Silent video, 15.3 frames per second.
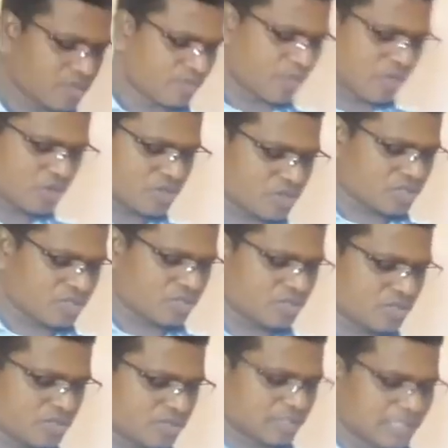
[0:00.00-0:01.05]
about
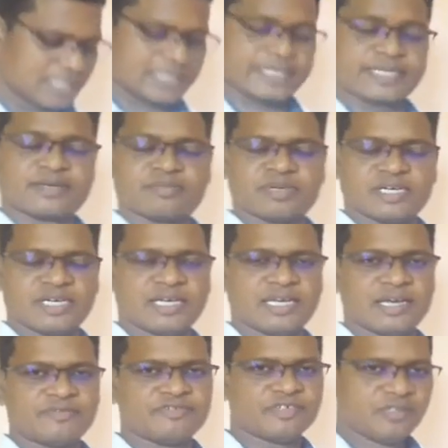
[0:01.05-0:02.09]
lesson number
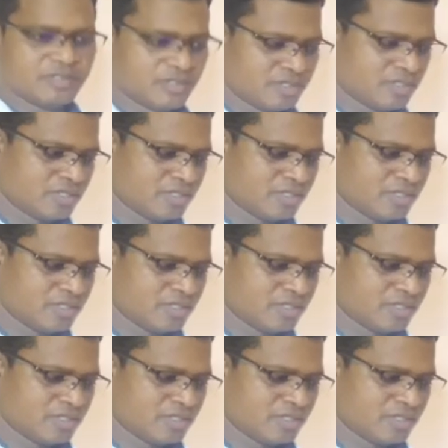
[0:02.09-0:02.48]
11,